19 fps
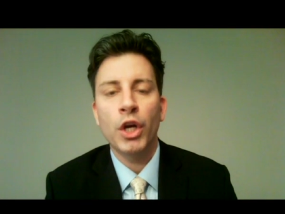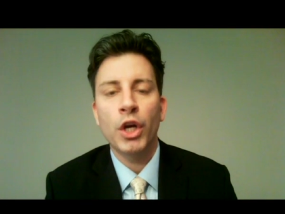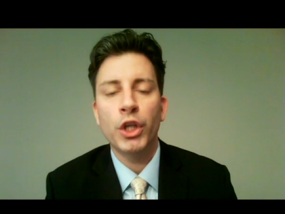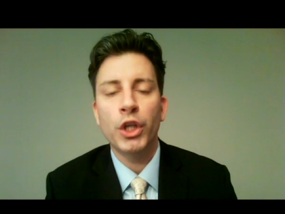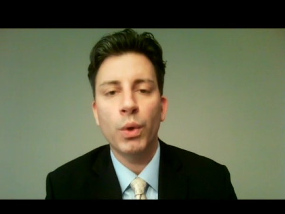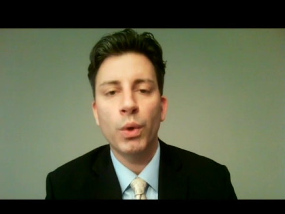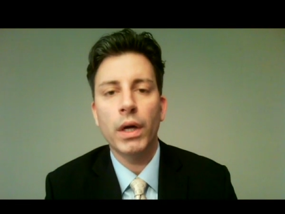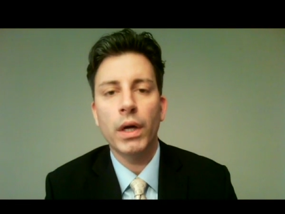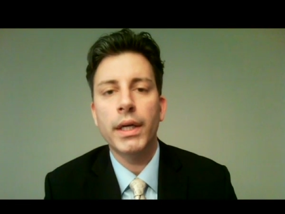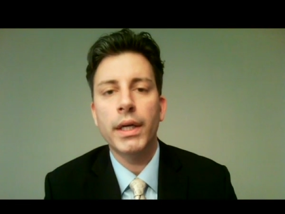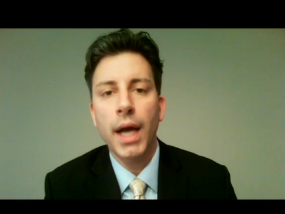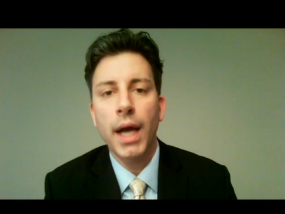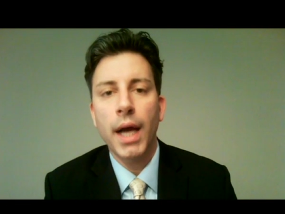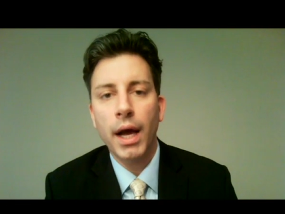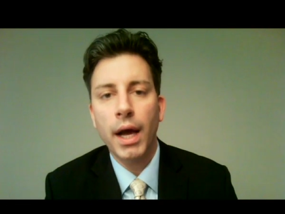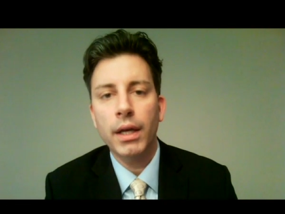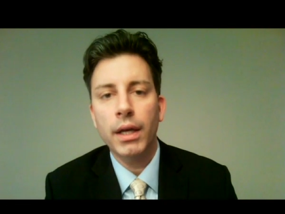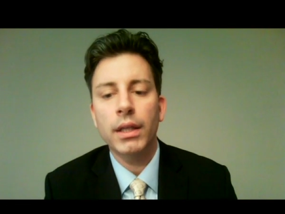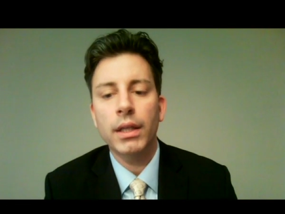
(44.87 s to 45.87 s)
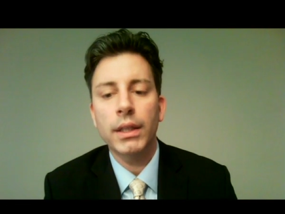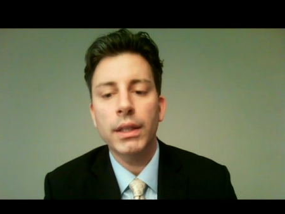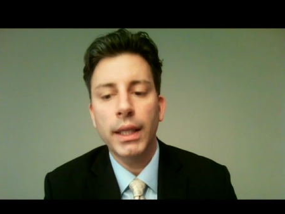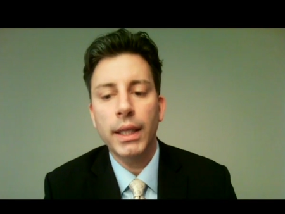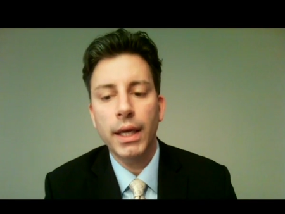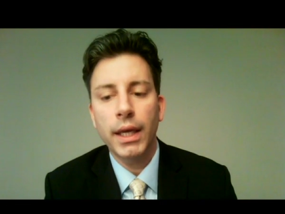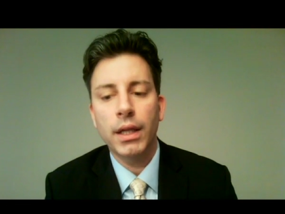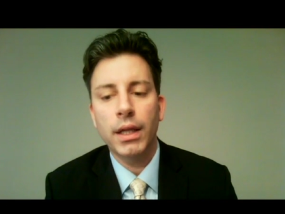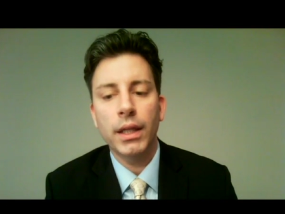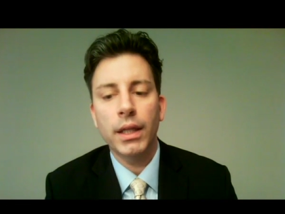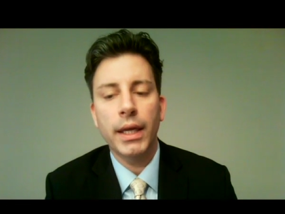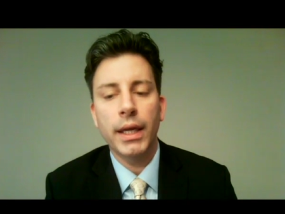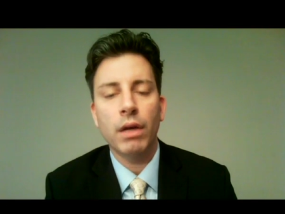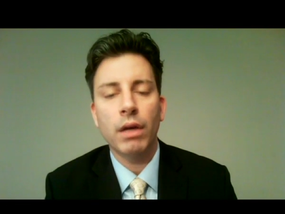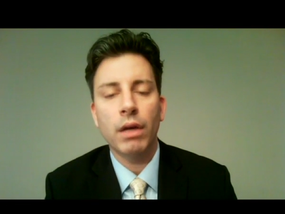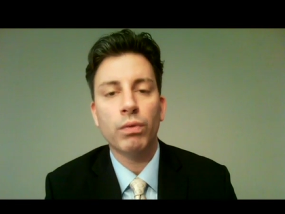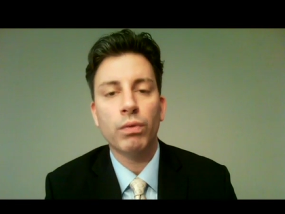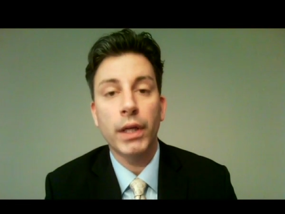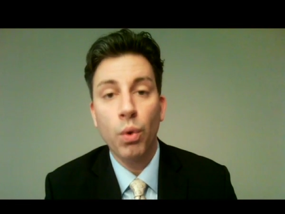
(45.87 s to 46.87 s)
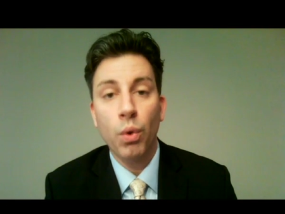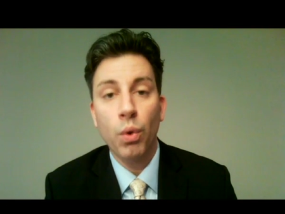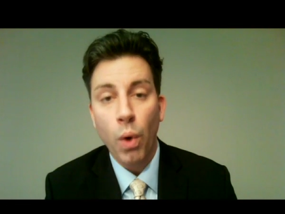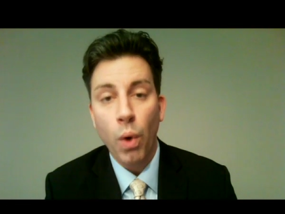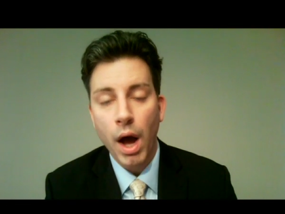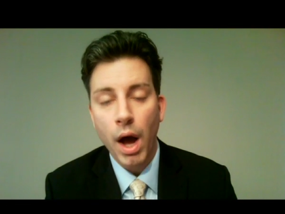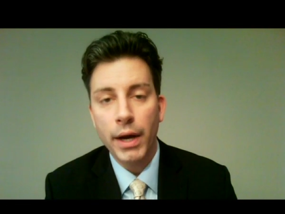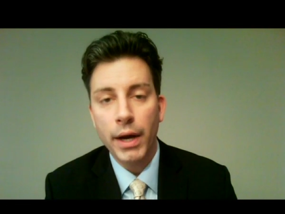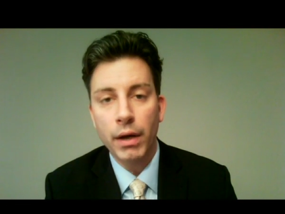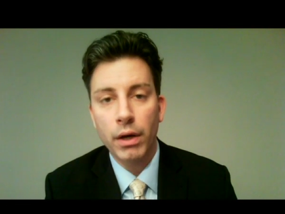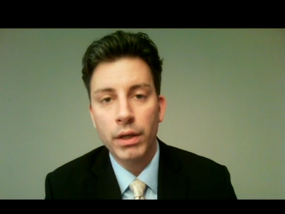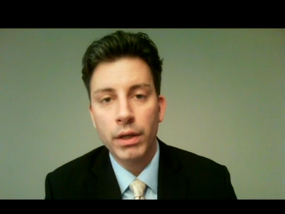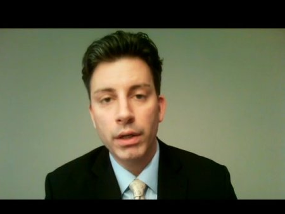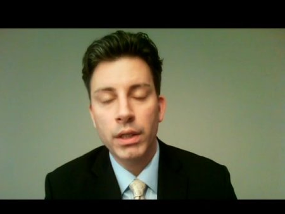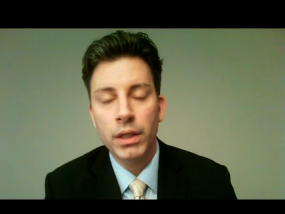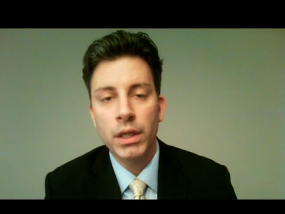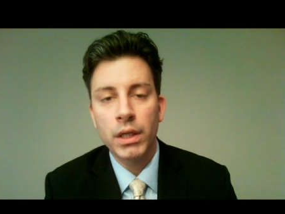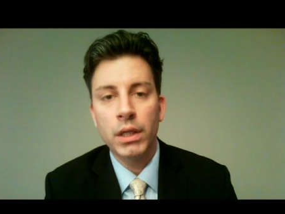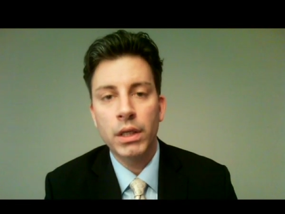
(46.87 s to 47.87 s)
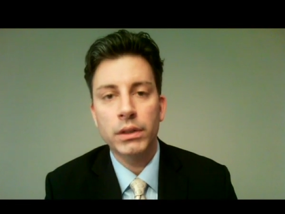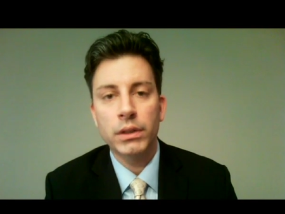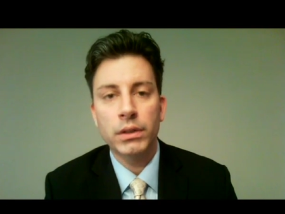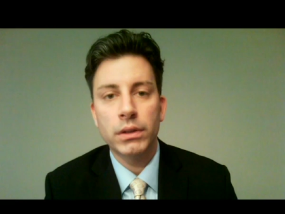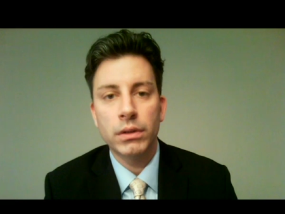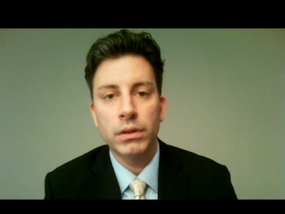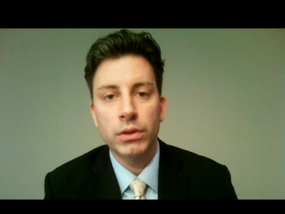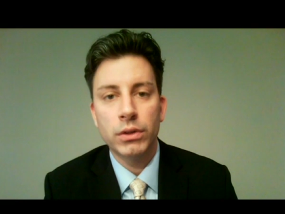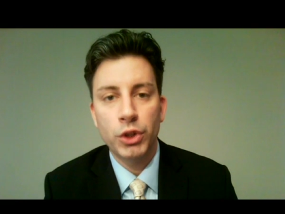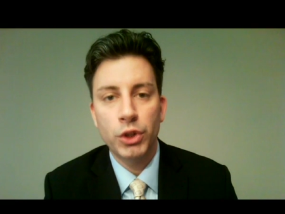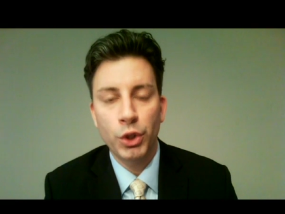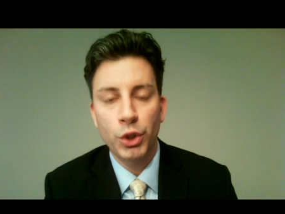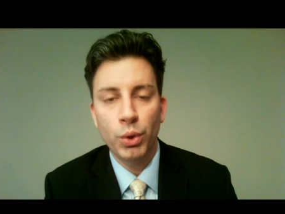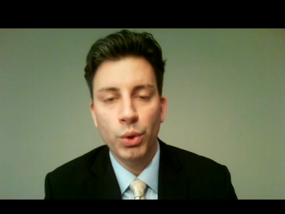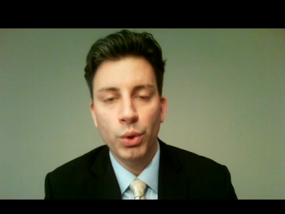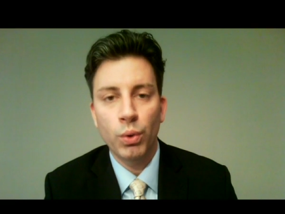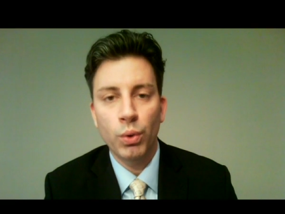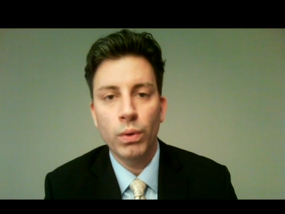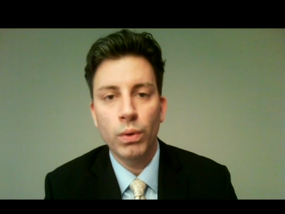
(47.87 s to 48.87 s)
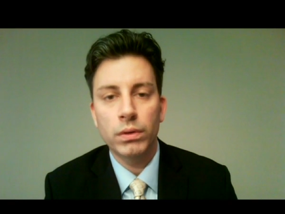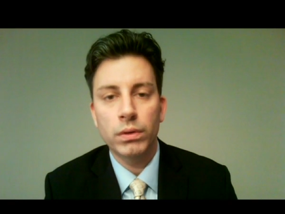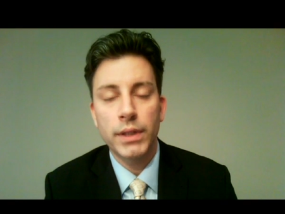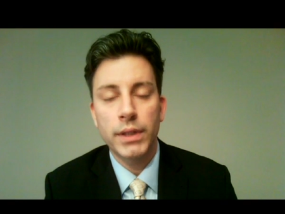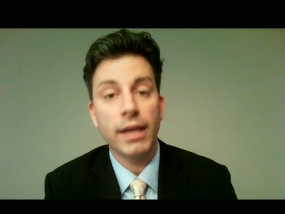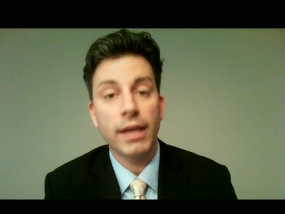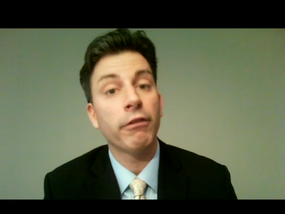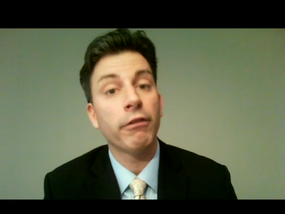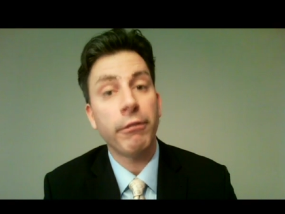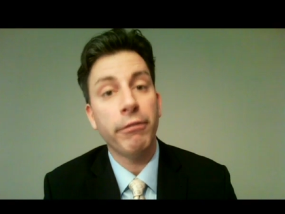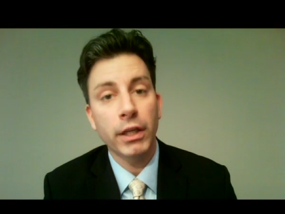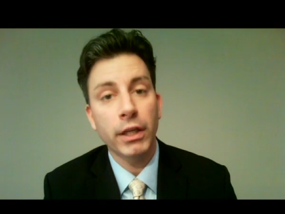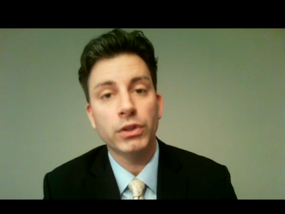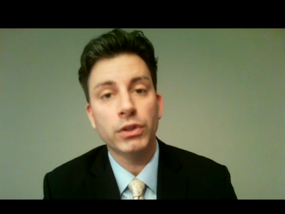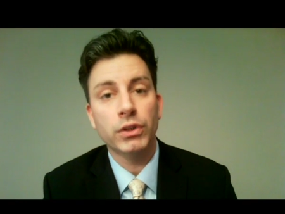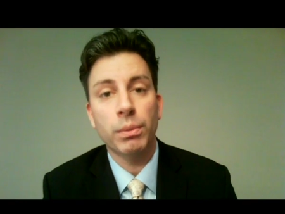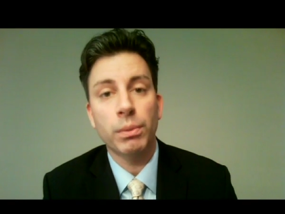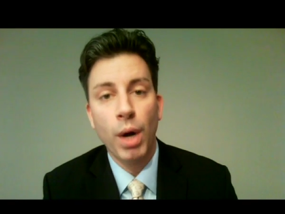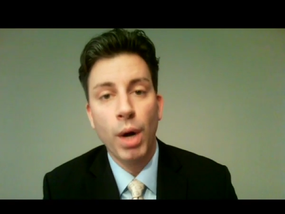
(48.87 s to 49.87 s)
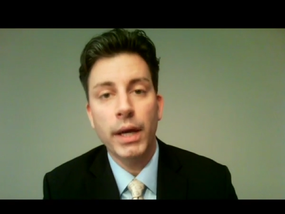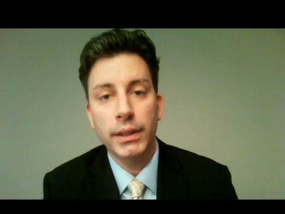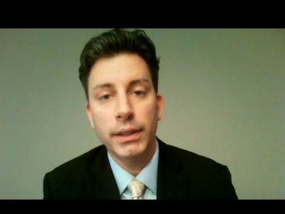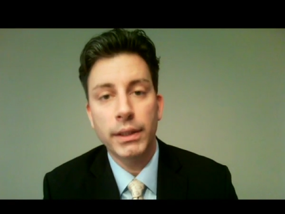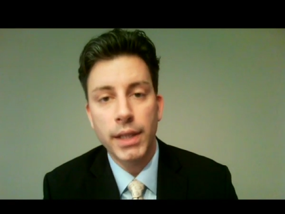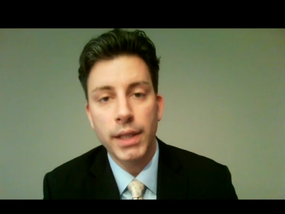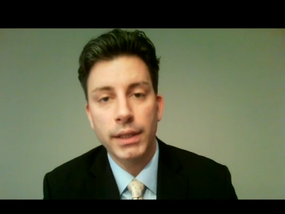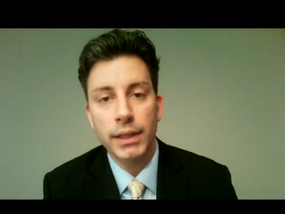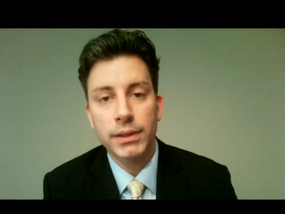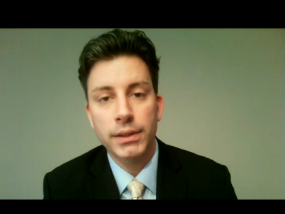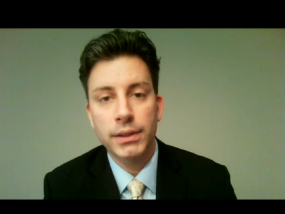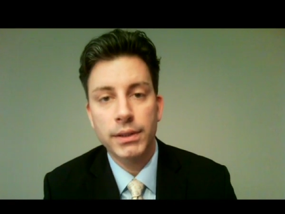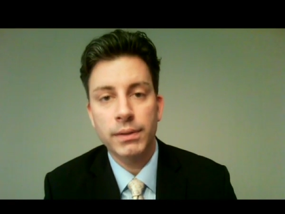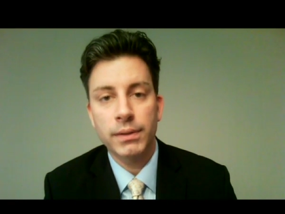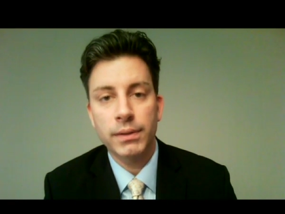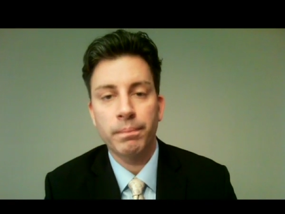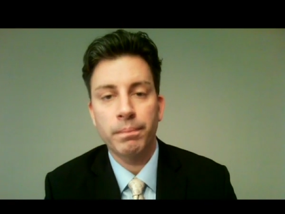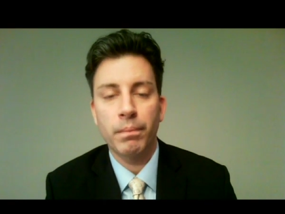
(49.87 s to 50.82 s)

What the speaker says: you are not legally required to take field sobriety tests.